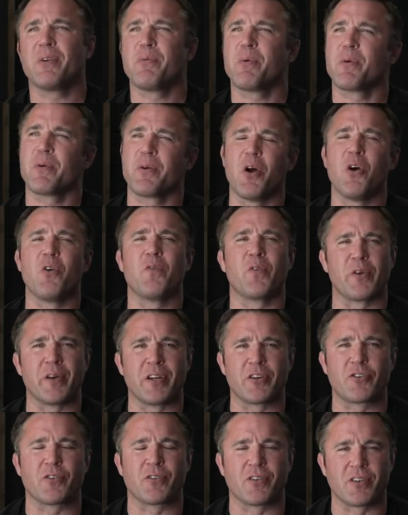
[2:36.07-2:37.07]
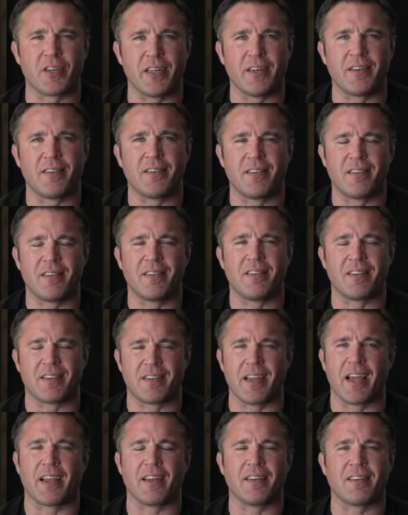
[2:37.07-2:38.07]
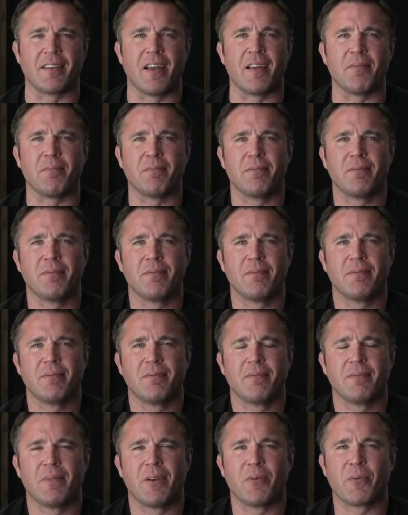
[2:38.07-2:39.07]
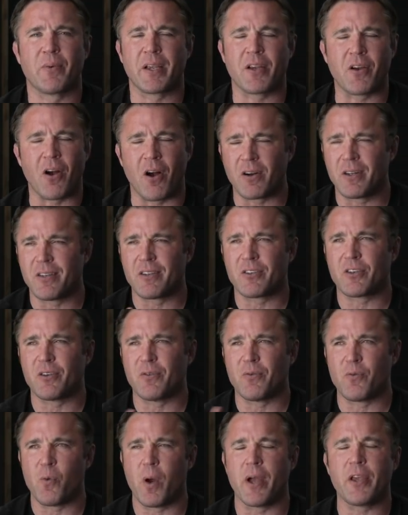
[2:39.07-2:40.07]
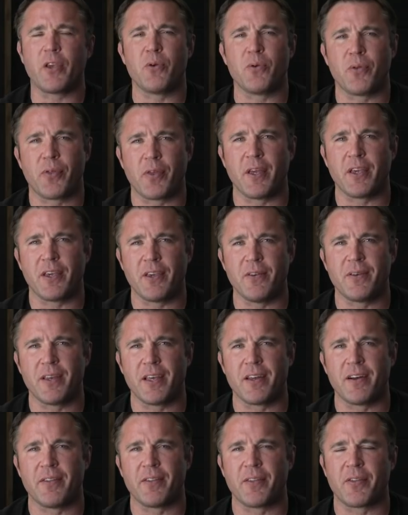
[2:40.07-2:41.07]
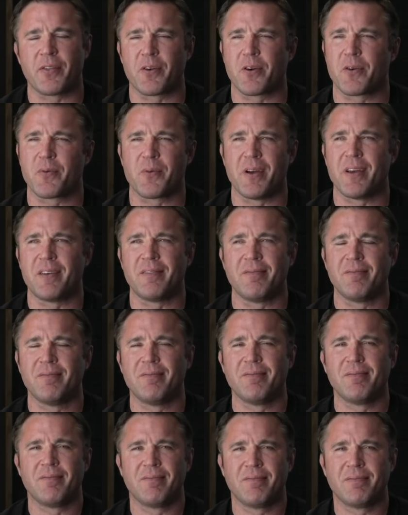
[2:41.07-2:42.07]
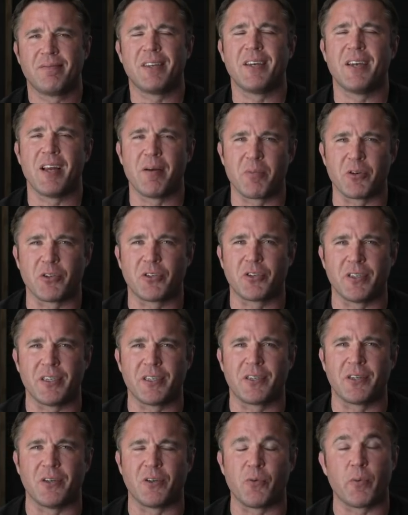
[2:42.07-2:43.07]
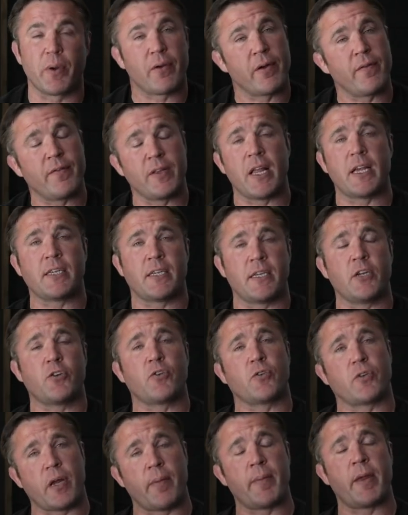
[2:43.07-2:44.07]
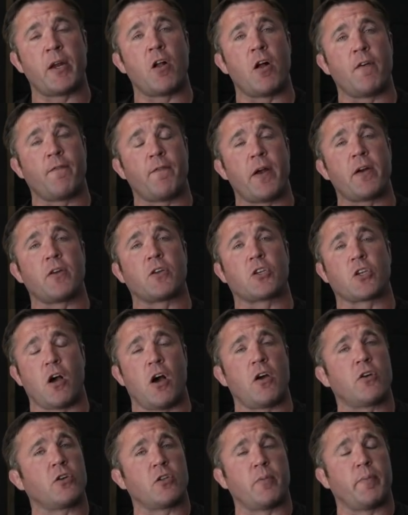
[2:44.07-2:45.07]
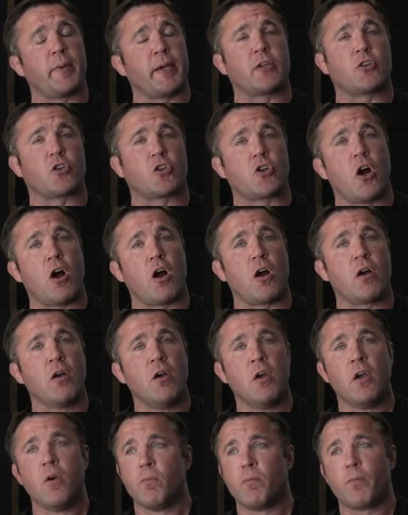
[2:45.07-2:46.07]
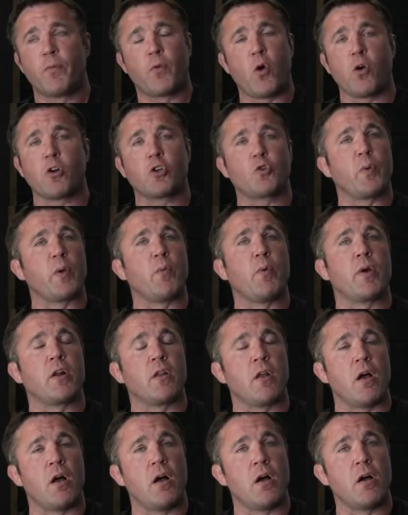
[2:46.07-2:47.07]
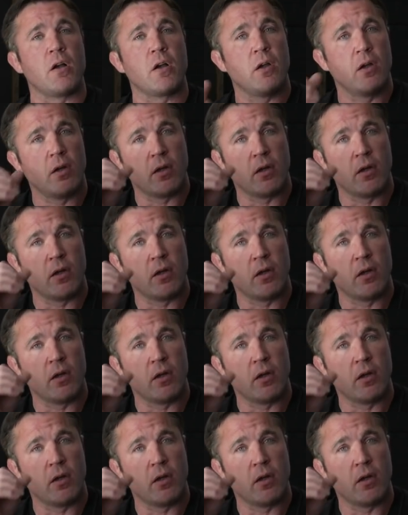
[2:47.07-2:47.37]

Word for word: we weren't over interested the second time. And regardless of what you think you did on the third one, the numbers should have told it. We were even less interested. I mean, in all fairness, Conor's the biggest star. Of course, we went along.